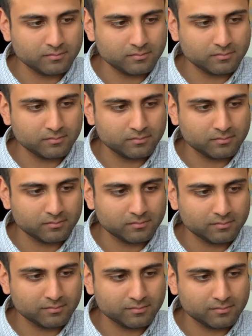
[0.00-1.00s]

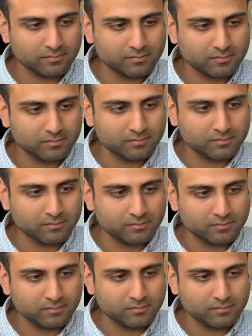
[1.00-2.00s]
(not speaking)